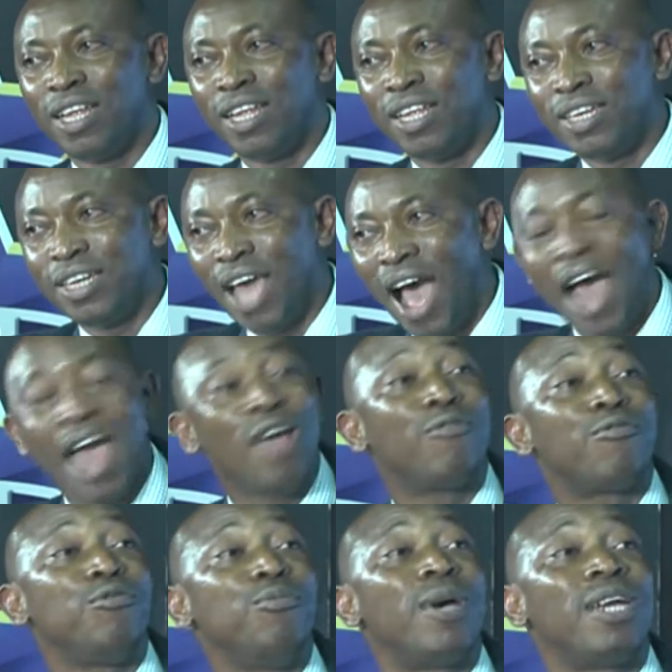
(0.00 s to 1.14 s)
the eye of
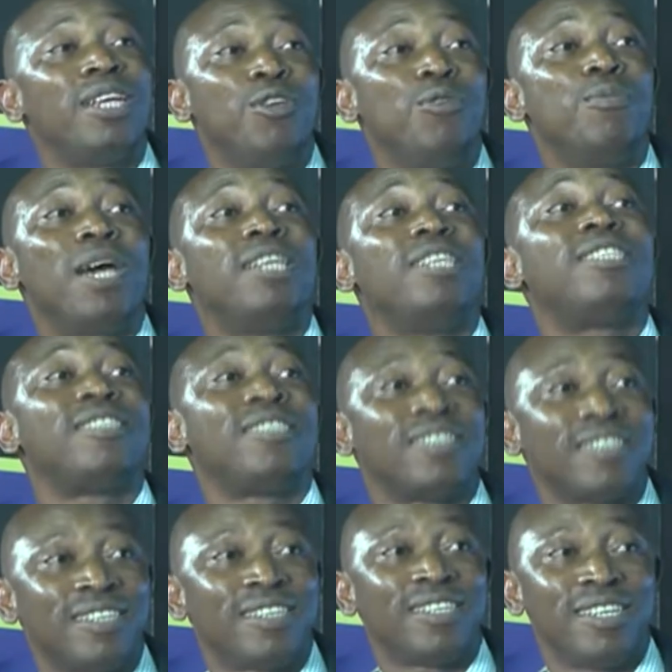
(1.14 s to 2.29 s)
humanity.
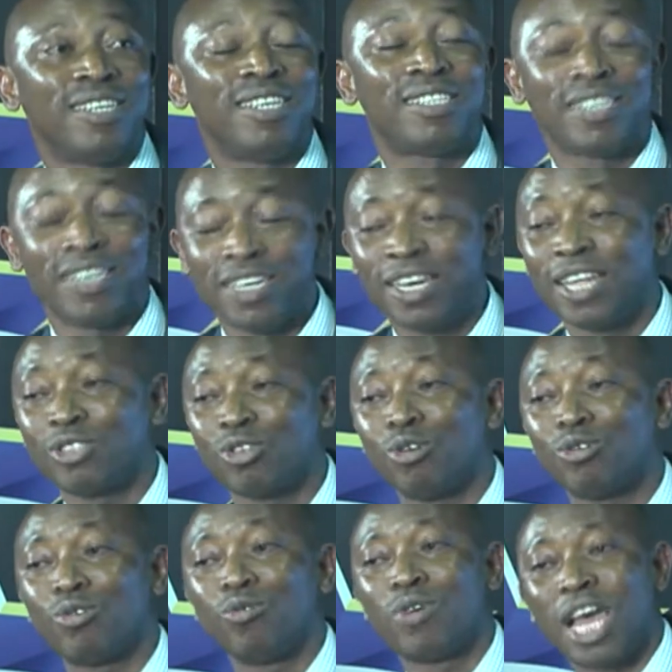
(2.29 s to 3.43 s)
They said, let us
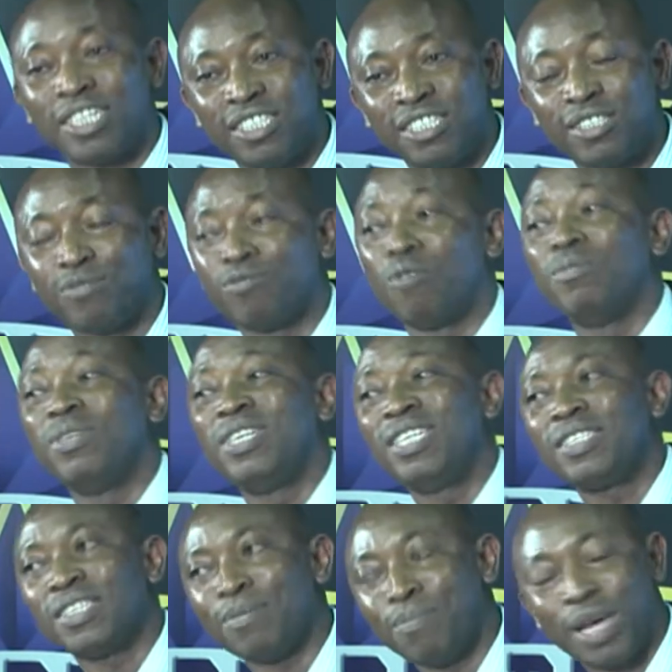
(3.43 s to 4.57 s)
look at it from this
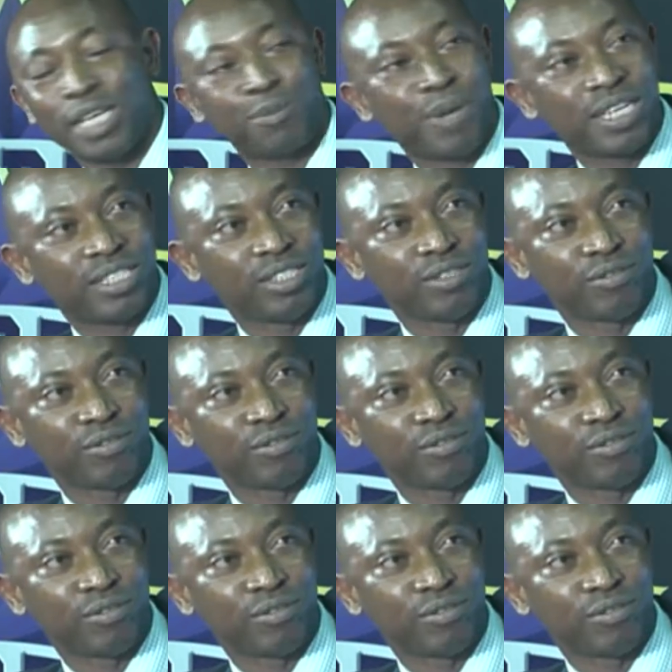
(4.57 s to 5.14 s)
perspective.